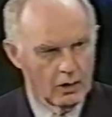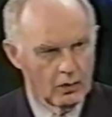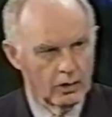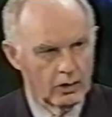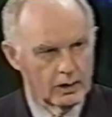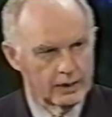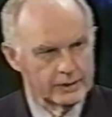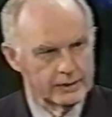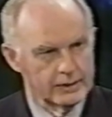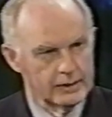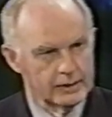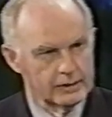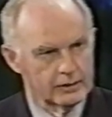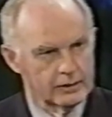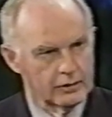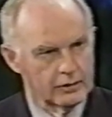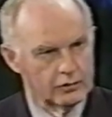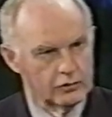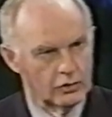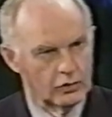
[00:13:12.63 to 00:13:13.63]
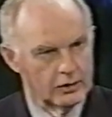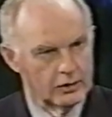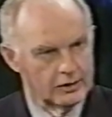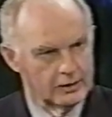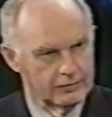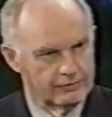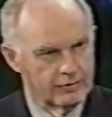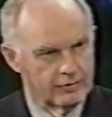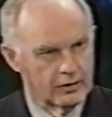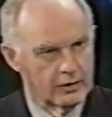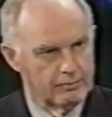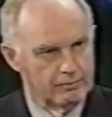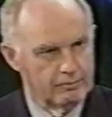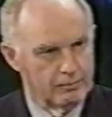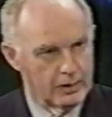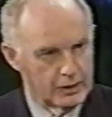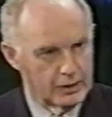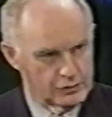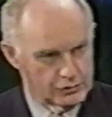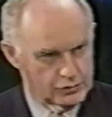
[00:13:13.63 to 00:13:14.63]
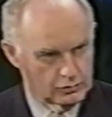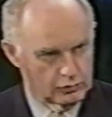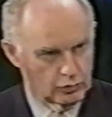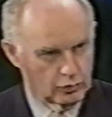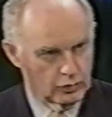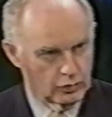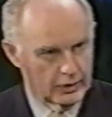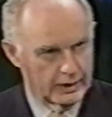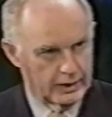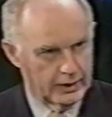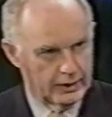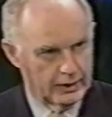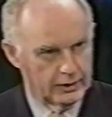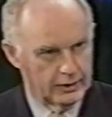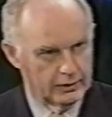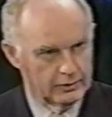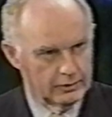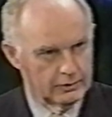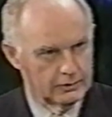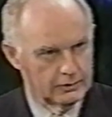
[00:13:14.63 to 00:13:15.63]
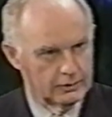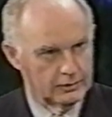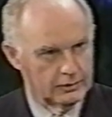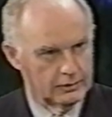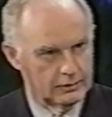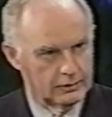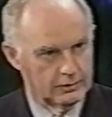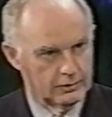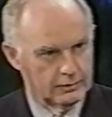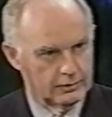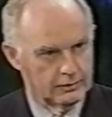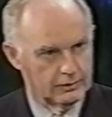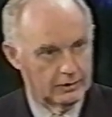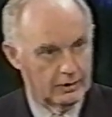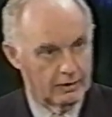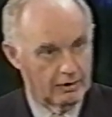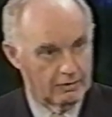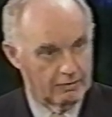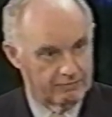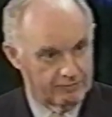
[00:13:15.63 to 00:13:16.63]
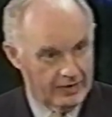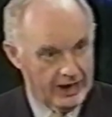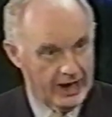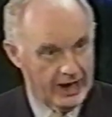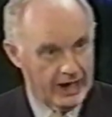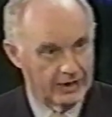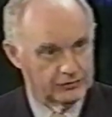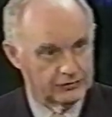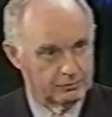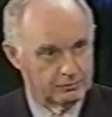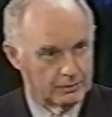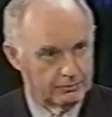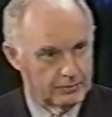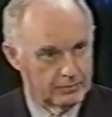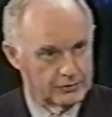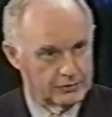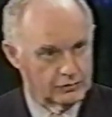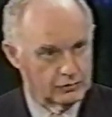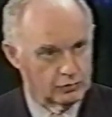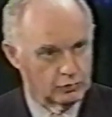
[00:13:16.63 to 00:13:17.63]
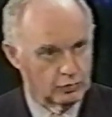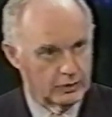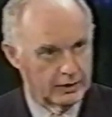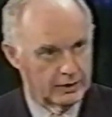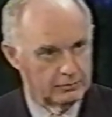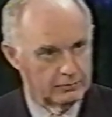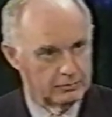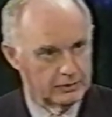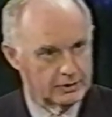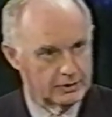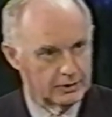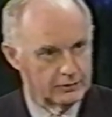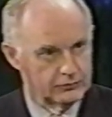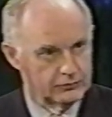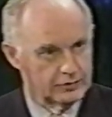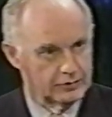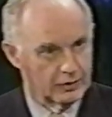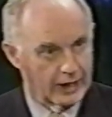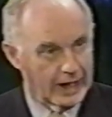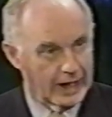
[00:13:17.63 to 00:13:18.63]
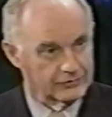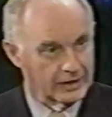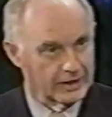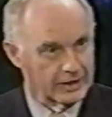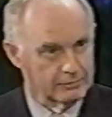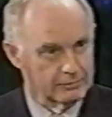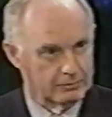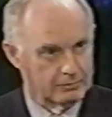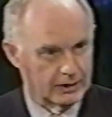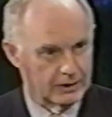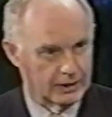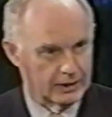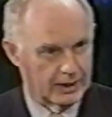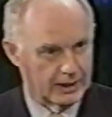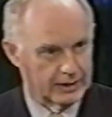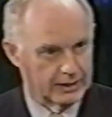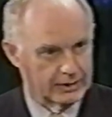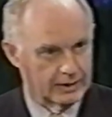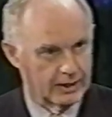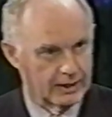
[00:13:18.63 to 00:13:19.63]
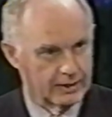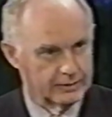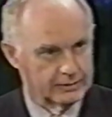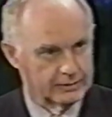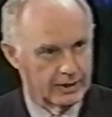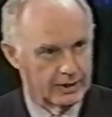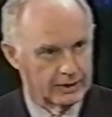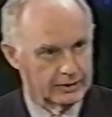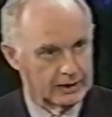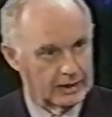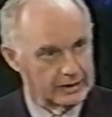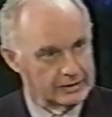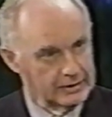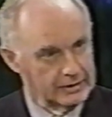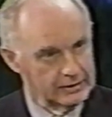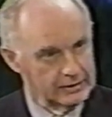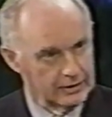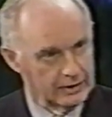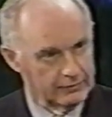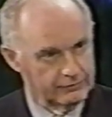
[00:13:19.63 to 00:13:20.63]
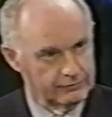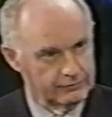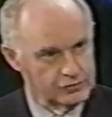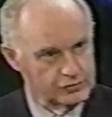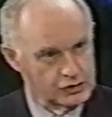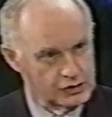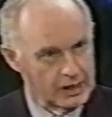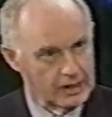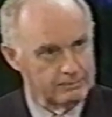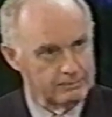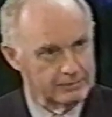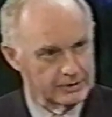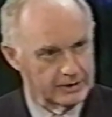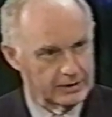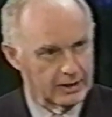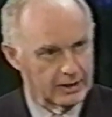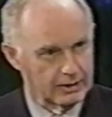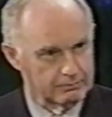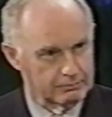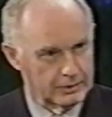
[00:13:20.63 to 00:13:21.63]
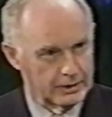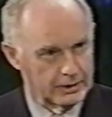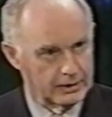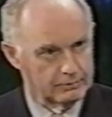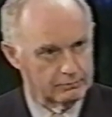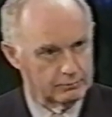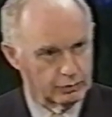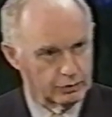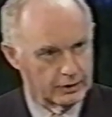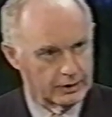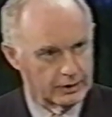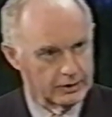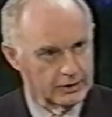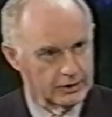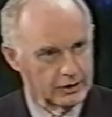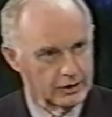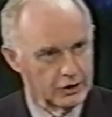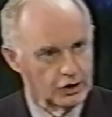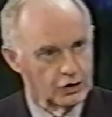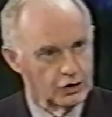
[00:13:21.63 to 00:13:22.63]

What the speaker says: Well, I think they're doing it in a very measured way, a fast but a measured way, because there has not been a lot of contact. And I think they've shaped the campaign, Britt,